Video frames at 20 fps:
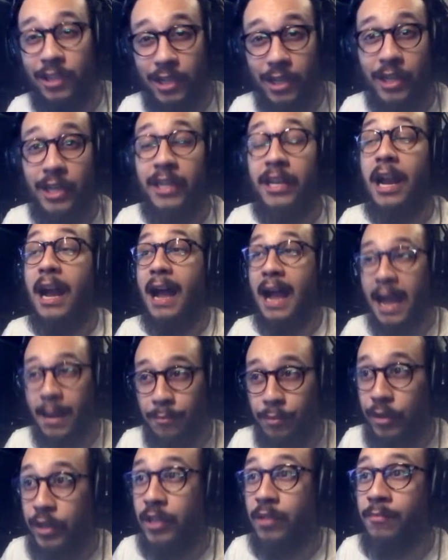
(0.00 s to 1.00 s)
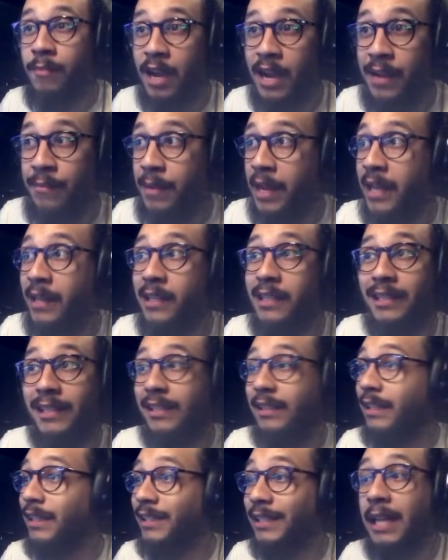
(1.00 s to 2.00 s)
good operator mod, man.
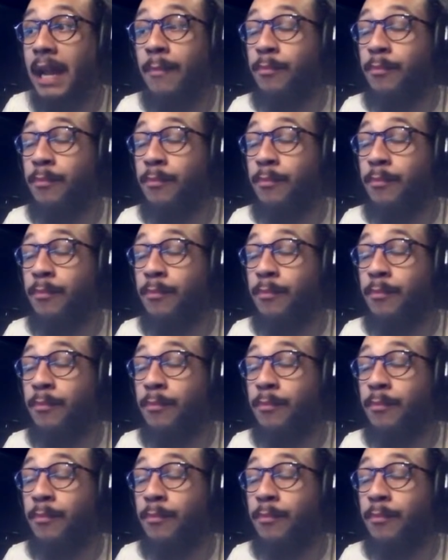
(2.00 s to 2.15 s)
This